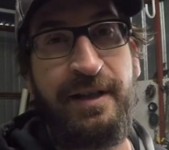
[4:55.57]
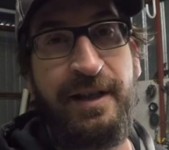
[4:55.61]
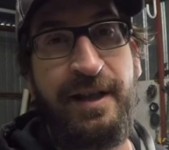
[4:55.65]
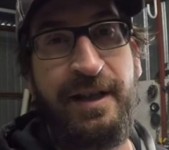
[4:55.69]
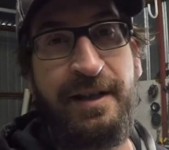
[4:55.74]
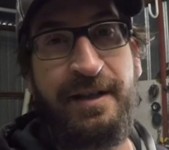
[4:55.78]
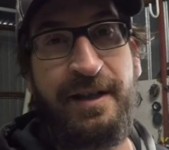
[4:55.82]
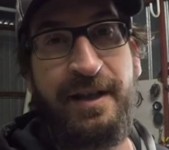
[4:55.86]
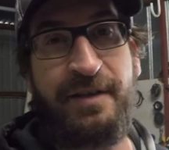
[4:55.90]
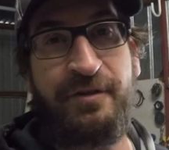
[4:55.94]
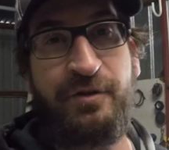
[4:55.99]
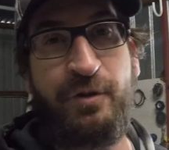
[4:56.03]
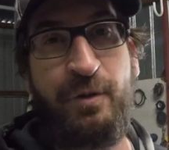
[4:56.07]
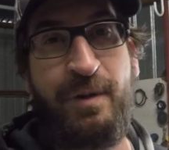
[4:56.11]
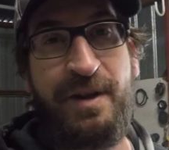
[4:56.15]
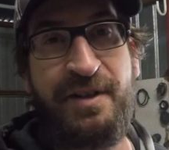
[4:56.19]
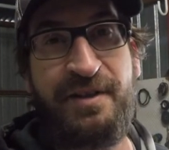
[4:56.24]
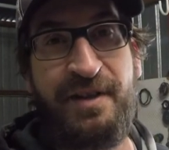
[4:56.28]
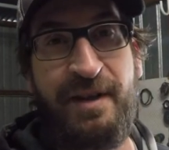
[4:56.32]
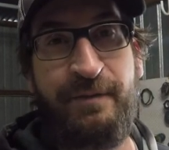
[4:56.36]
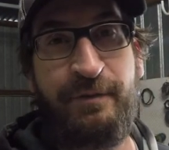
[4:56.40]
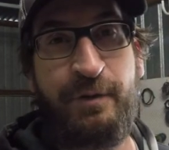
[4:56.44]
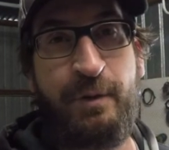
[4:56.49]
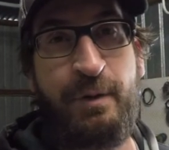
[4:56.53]
And as
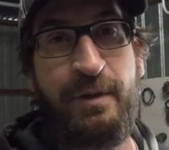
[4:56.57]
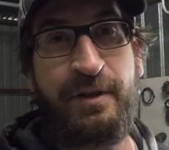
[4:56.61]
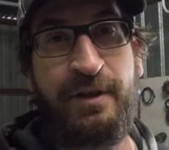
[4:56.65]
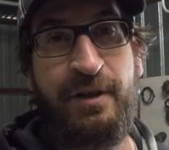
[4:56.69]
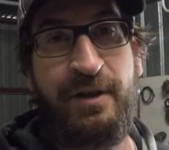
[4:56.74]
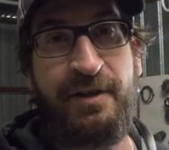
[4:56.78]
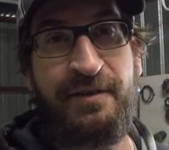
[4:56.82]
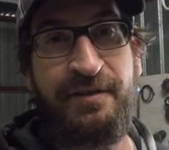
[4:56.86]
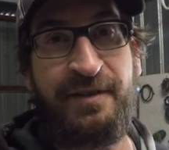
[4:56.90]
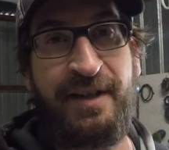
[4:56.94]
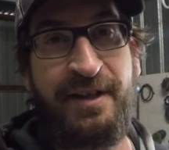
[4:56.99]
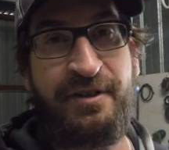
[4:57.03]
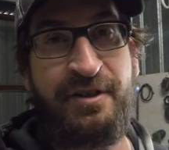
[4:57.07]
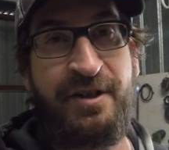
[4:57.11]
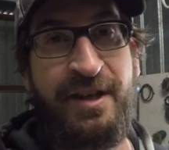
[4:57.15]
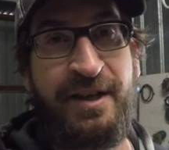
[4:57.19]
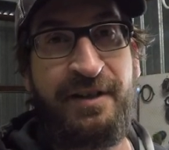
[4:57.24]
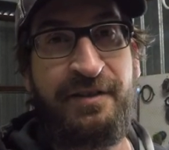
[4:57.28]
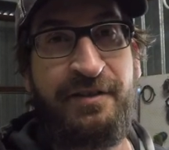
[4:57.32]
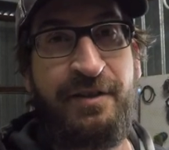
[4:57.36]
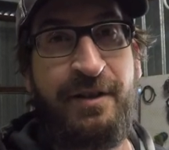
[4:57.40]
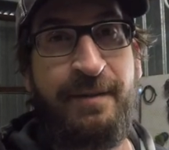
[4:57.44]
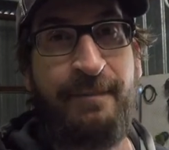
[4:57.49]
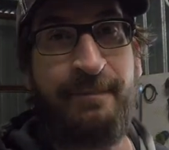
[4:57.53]
always, have a good one, guys. Catch you
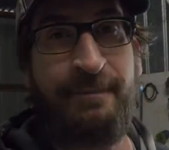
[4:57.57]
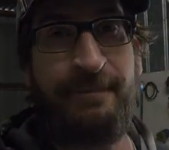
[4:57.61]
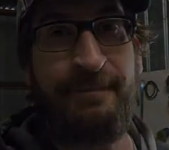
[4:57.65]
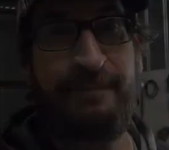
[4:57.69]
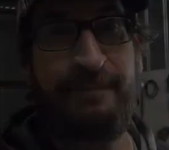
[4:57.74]
next time.